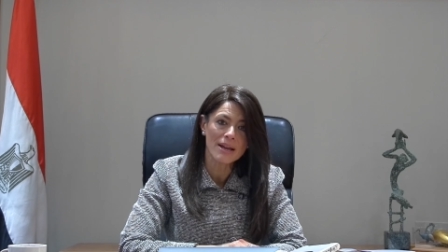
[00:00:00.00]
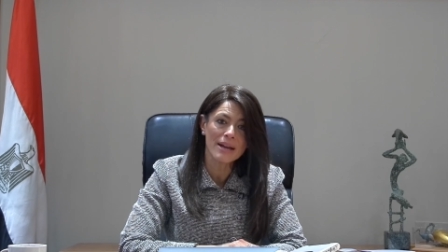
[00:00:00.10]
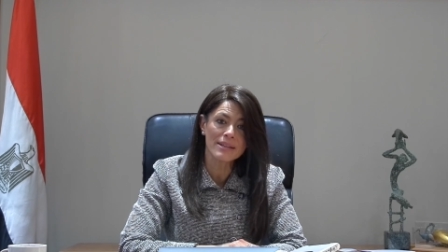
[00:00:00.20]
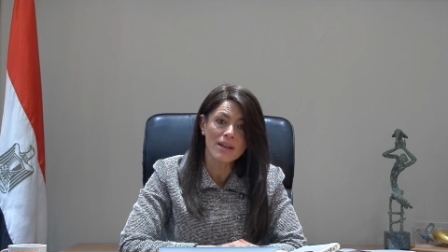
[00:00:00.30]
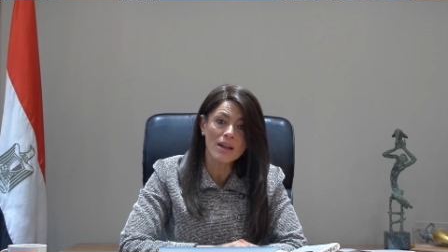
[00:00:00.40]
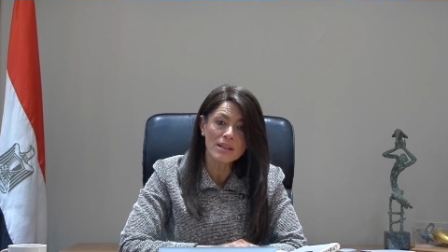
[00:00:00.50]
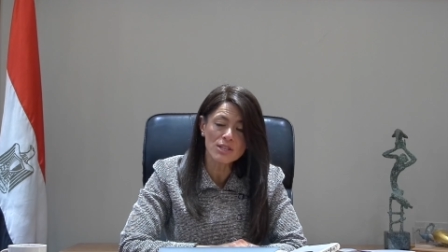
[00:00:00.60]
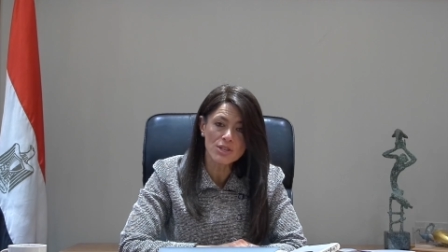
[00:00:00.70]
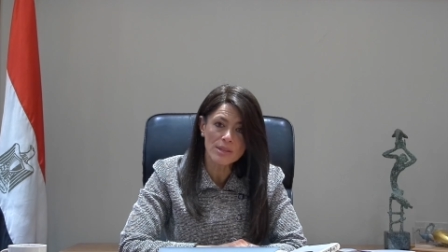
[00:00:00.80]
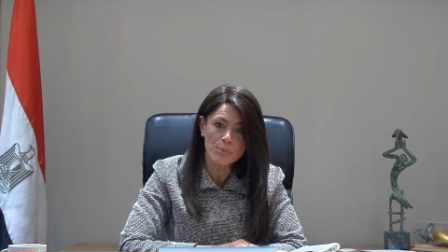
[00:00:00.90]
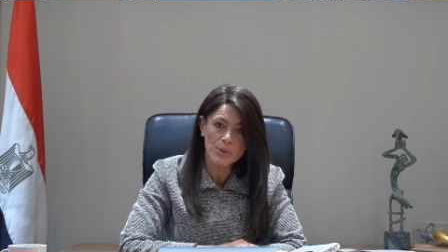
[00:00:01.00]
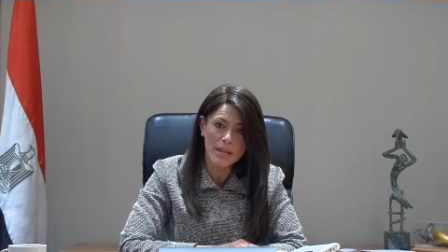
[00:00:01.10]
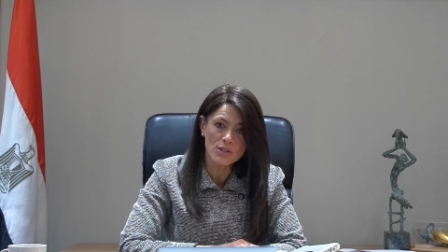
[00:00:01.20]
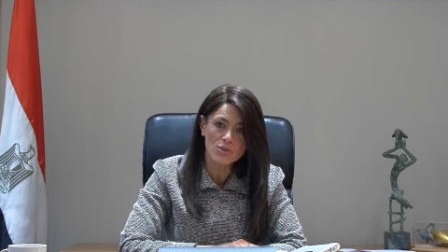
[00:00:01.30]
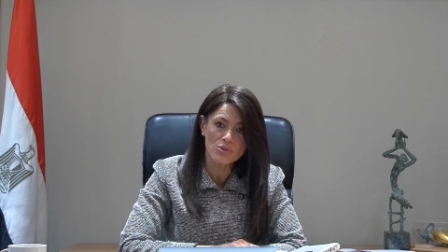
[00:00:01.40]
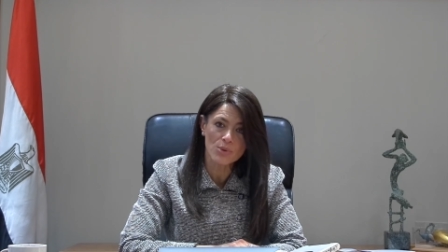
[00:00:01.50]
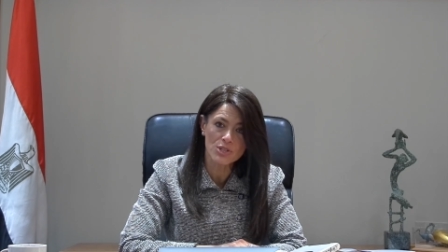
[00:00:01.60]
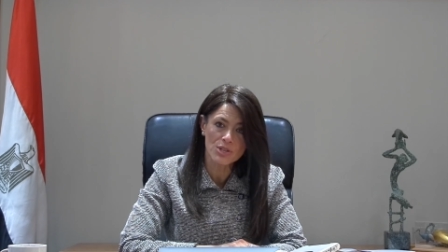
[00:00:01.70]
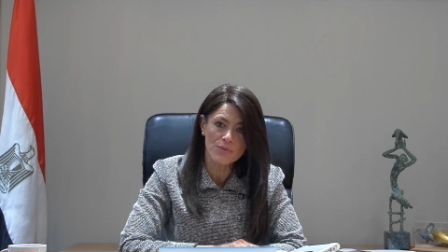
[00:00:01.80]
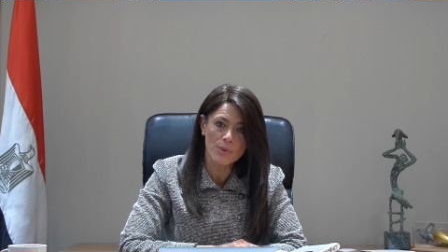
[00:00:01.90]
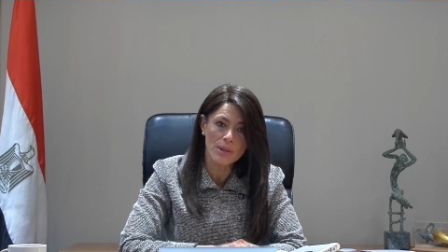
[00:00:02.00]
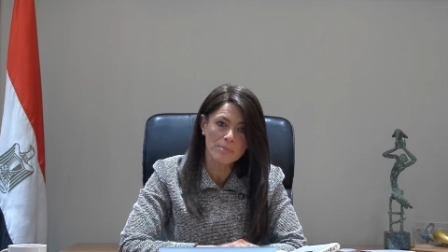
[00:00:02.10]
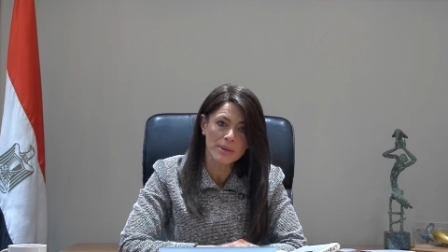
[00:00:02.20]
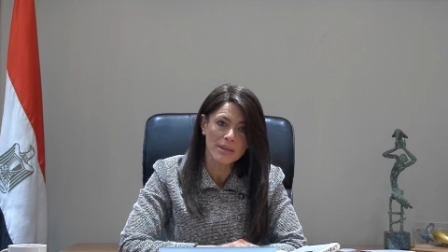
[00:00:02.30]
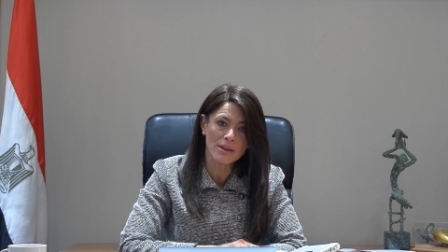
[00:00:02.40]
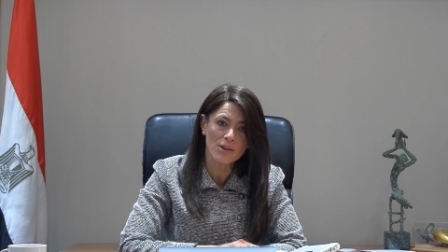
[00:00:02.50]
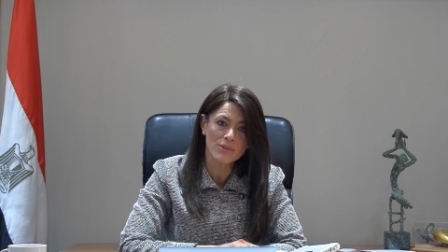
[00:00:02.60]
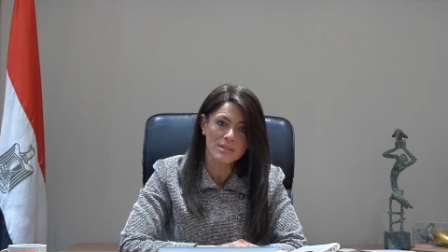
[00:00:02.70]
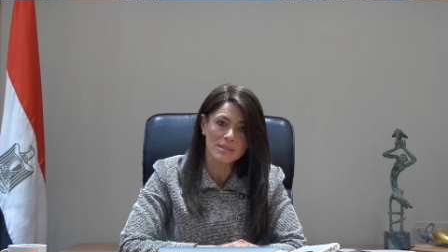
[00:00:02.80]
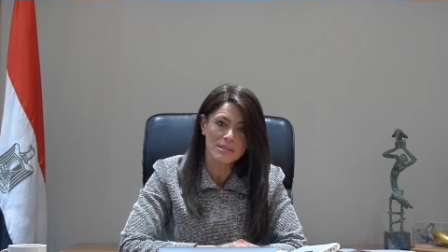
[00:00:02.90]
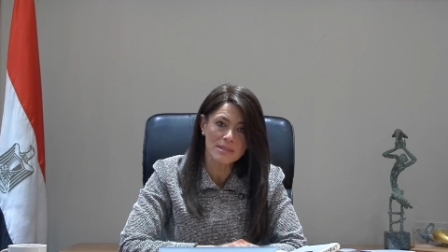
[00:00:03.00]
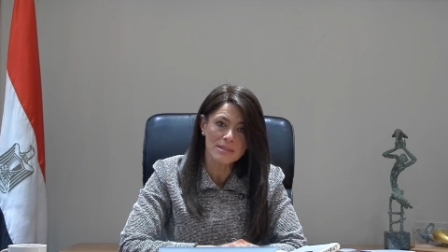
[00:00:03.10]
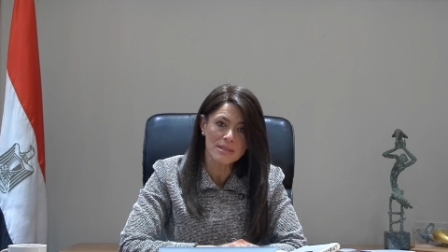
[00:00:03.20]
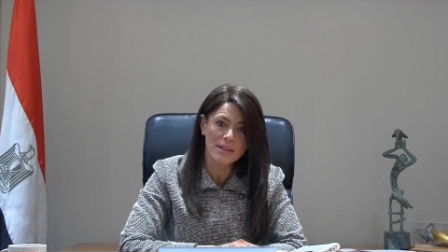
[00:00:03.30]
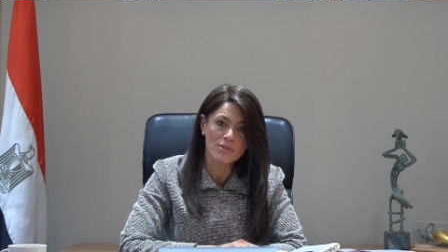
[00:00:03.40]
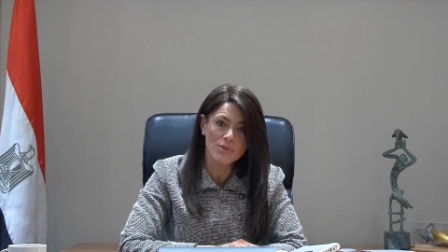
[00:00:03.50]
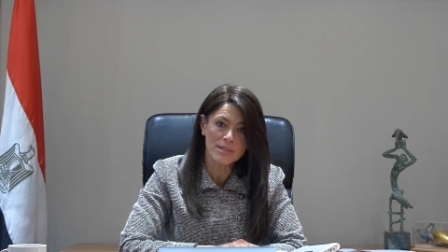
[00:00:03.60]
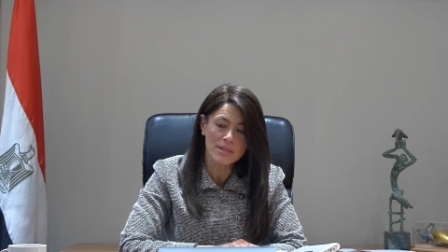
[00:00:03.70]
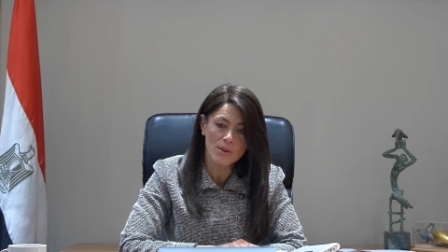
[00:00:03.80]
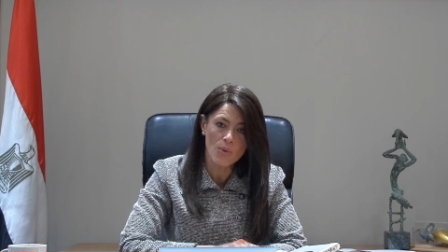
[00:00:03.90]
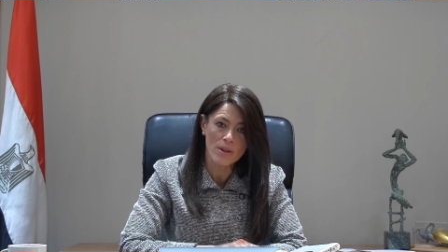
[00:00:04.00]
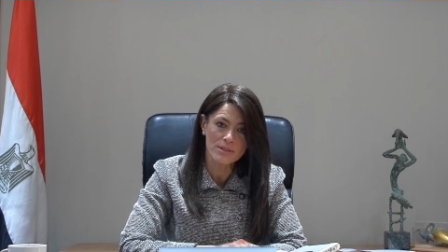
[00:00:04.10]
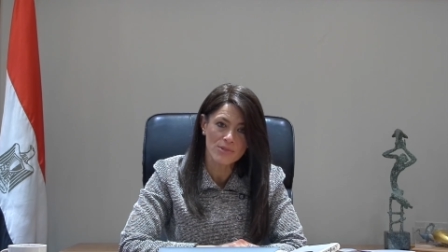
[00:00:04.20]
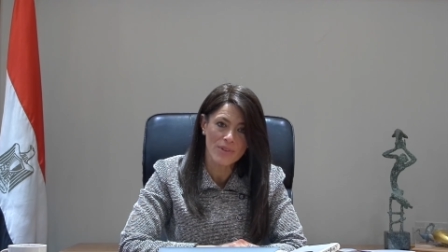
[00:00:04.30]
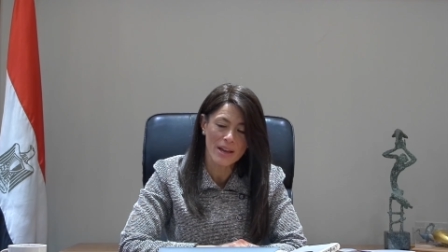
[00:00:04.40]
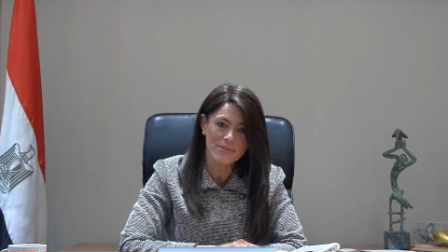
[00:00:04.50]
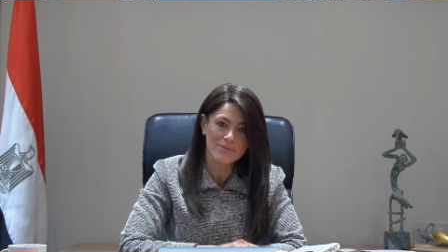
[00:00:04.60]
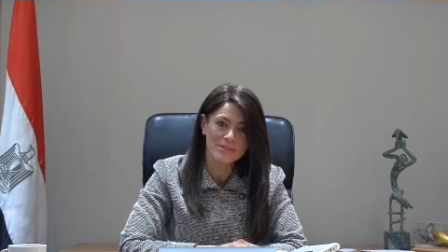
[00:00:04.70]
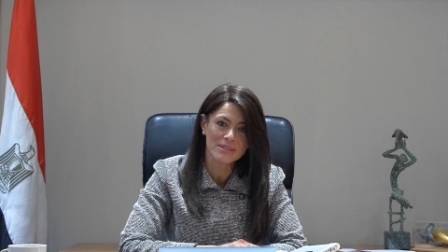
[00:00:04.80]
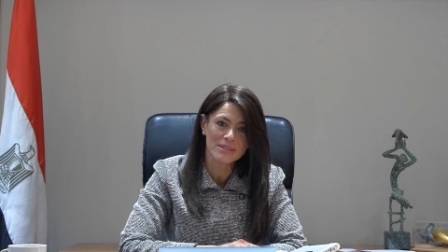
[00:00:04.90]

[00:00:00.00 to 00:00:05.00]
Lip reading: and in unleashing the potential to achieve the well-being of the citizens and in raising the quality of life.